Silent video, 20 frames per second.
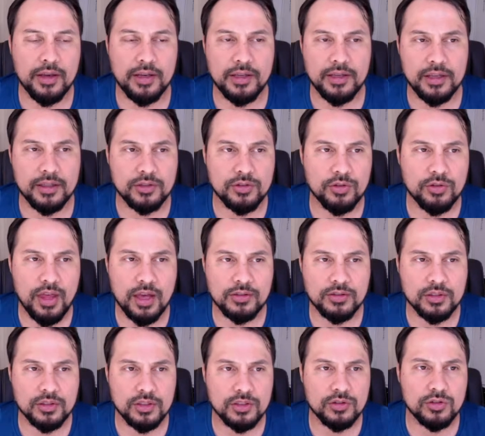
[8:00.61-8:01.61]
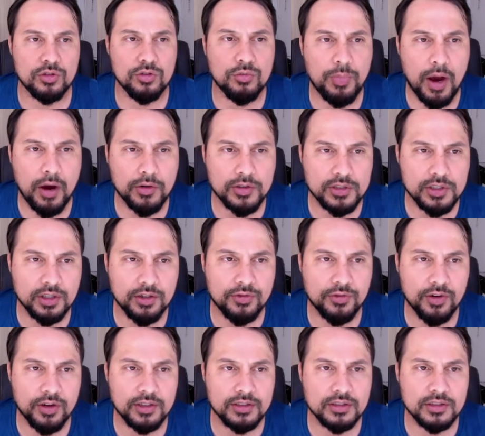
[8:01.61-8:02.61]
in 2002, PowerShare
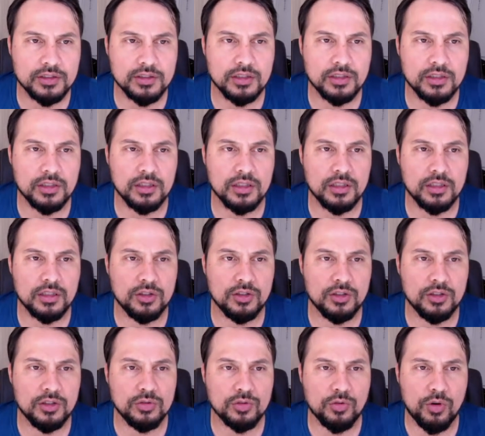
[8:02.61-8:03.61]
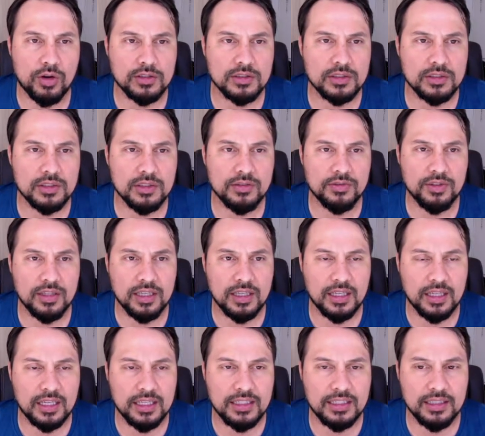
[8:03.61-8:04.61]
funds use quantitative
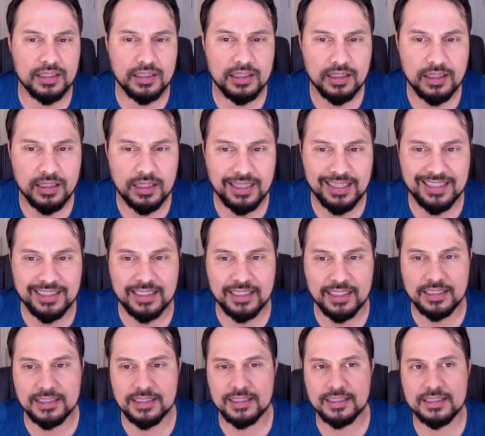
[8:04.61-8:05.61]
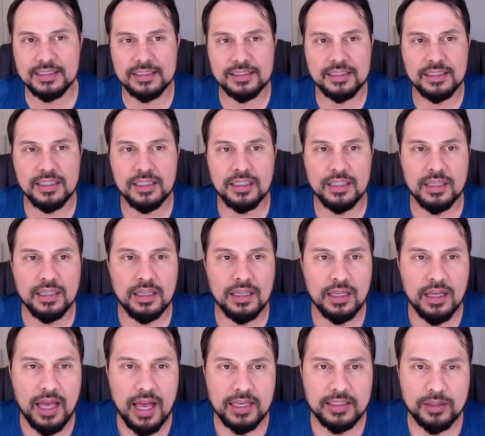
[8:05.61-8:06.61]
indices
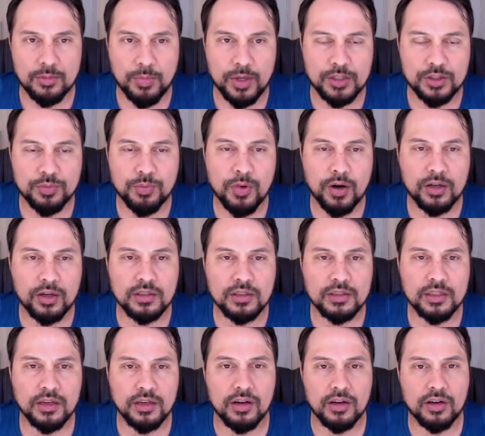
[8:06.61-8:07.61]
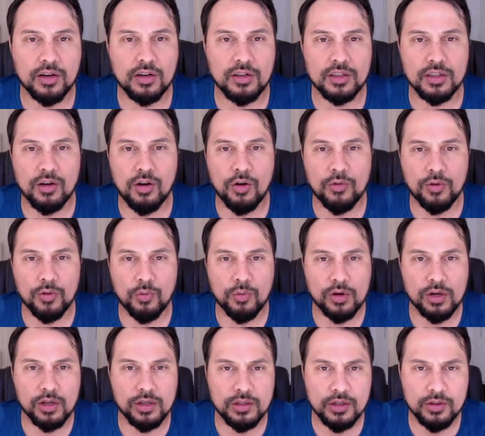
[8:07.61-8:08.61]
as a benchmark. There are currently over
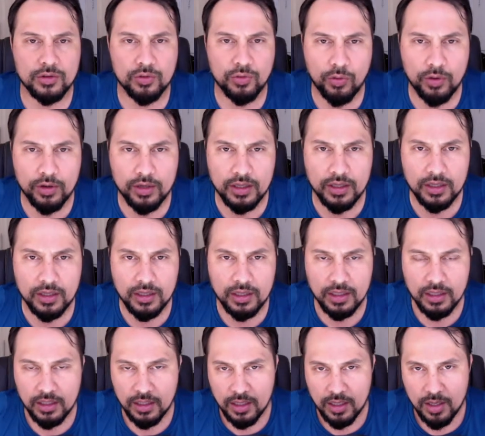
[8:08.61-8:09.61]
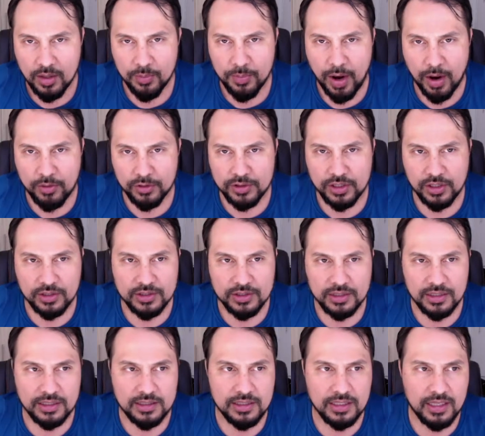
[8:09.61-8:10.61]
120 PowerShares
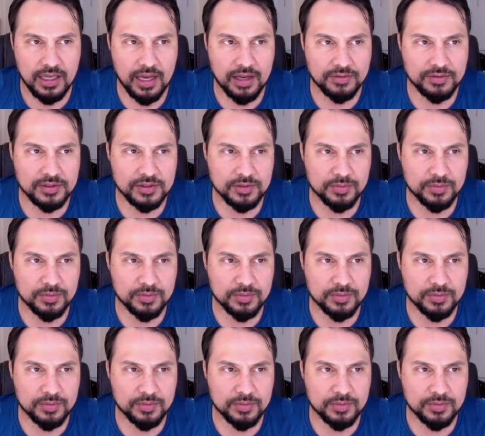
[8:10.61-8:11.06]
ETFs.